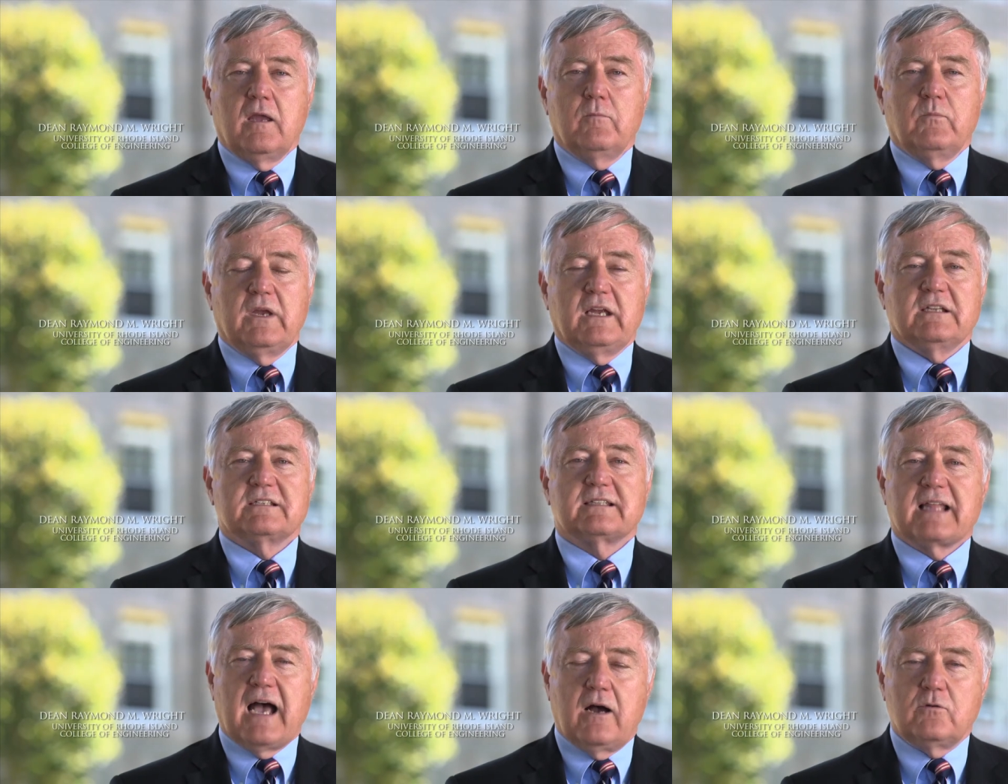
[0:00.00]
It
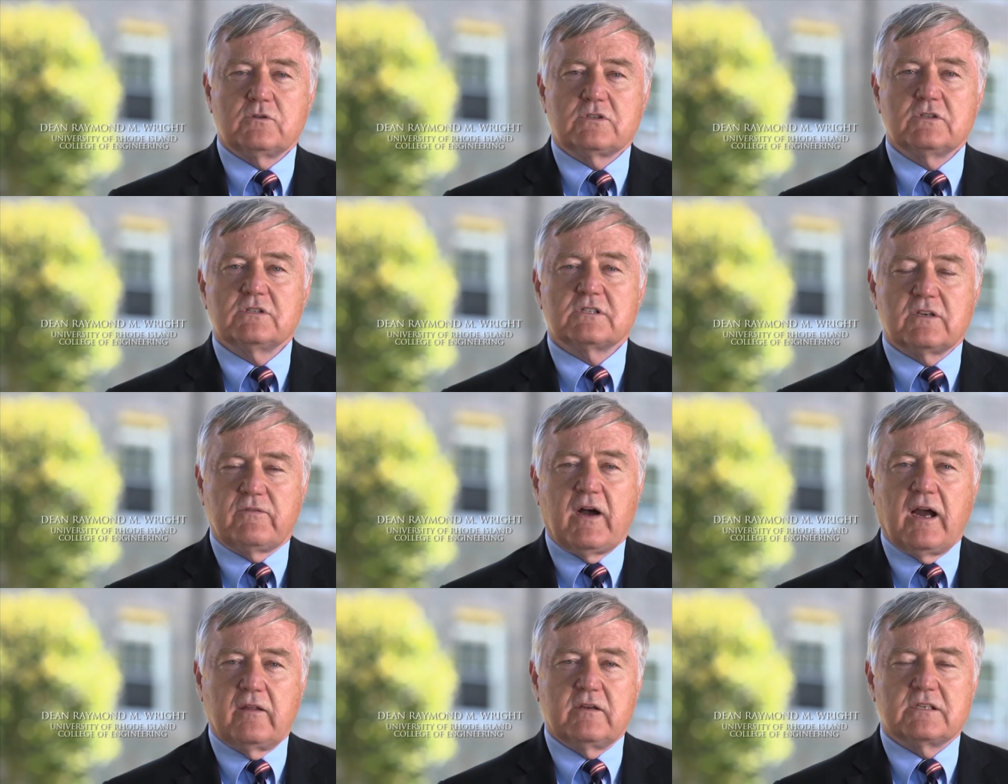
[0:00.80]
means thousands of
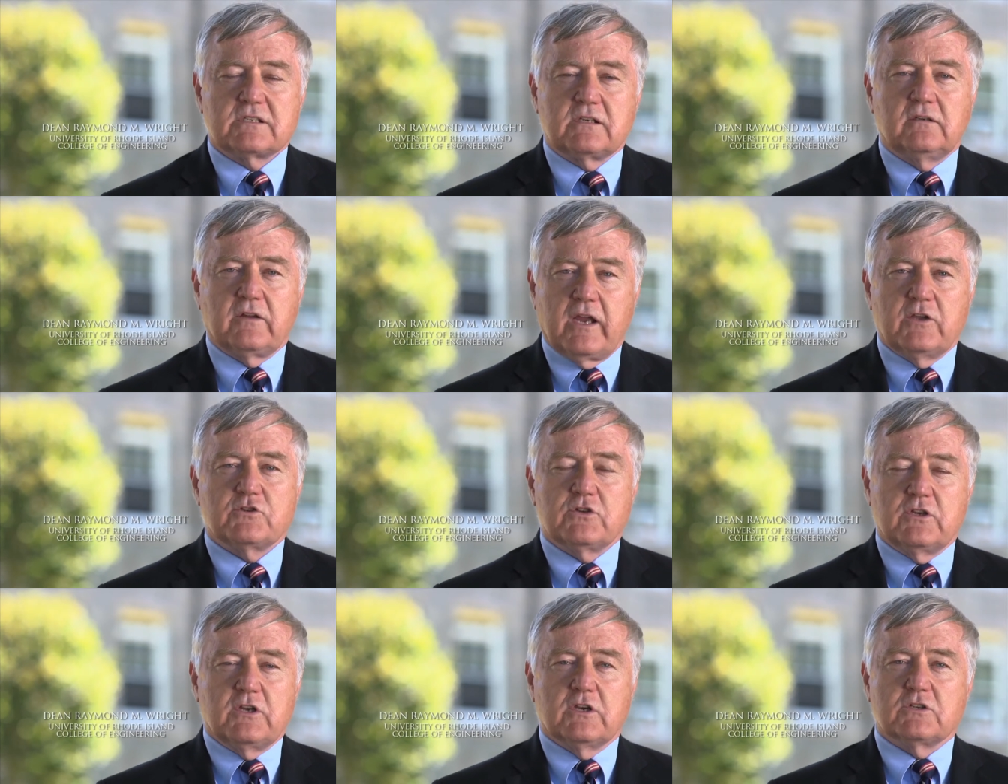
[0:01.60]
highly skilled
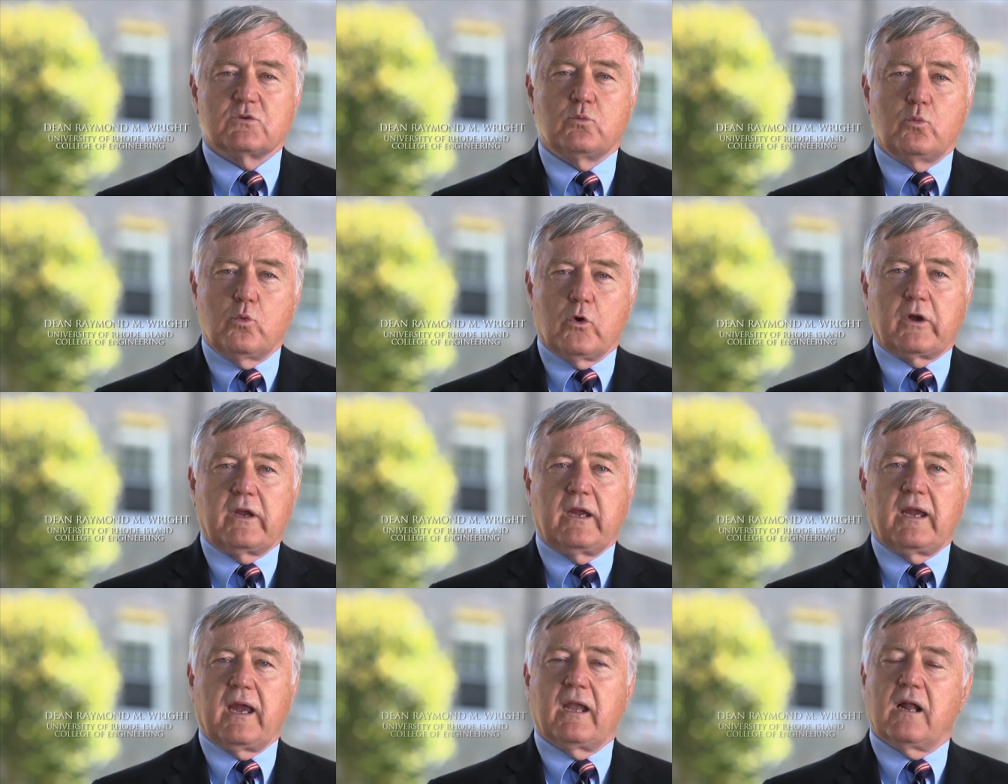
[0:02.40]
engineers
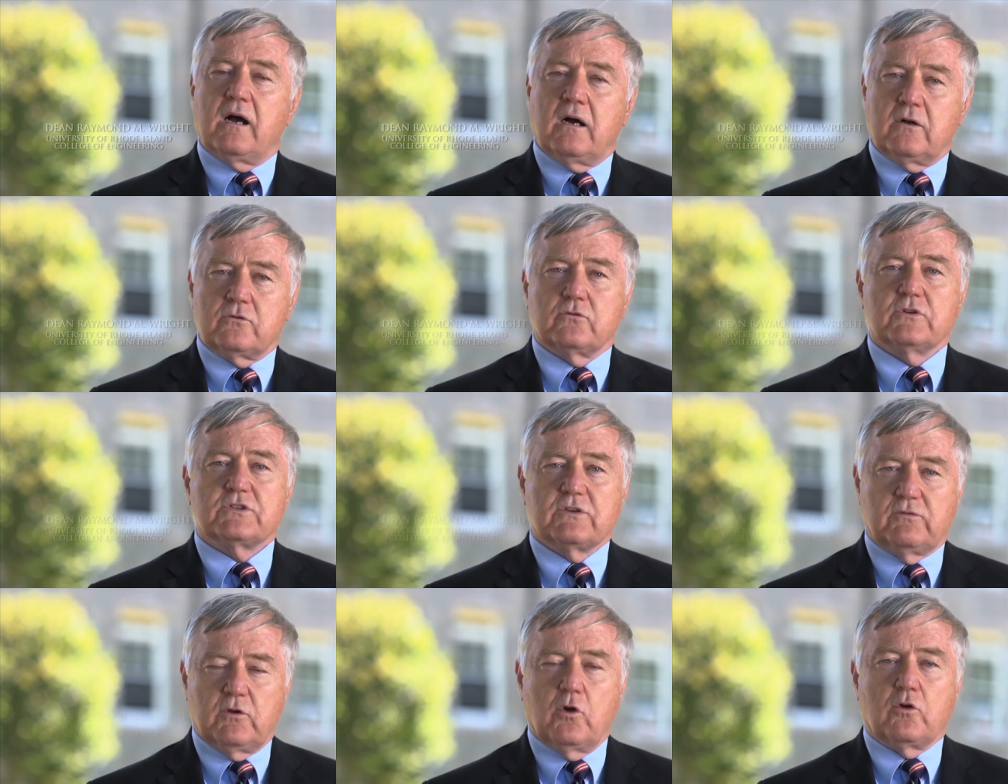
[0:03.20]
working at
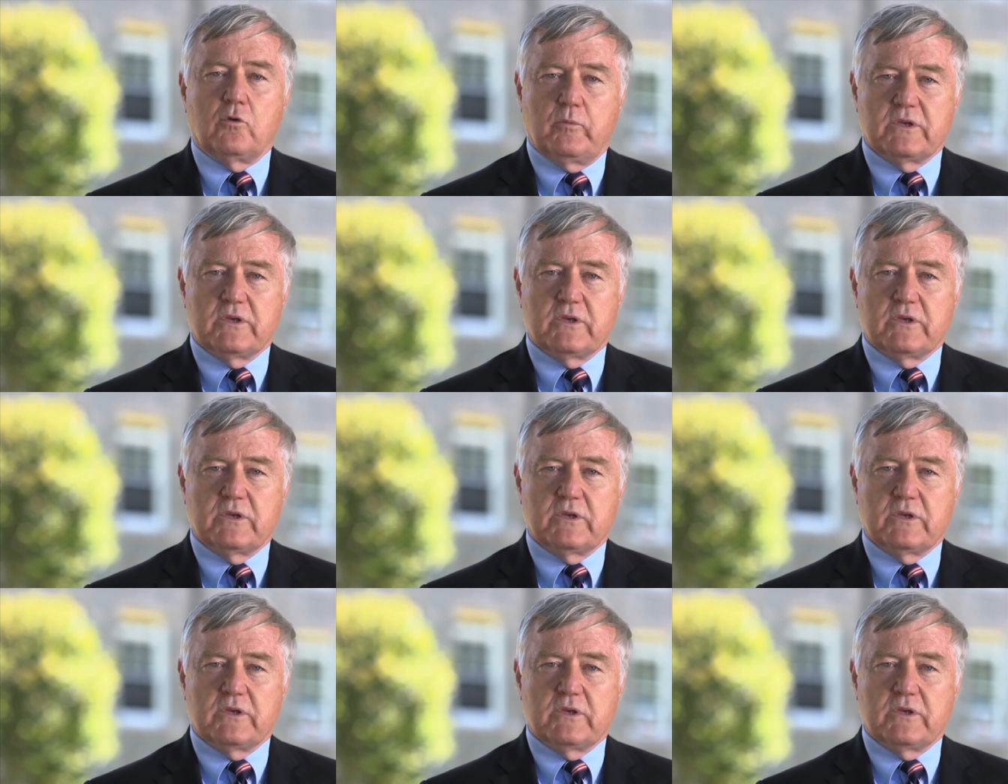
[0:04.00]
hundreds of local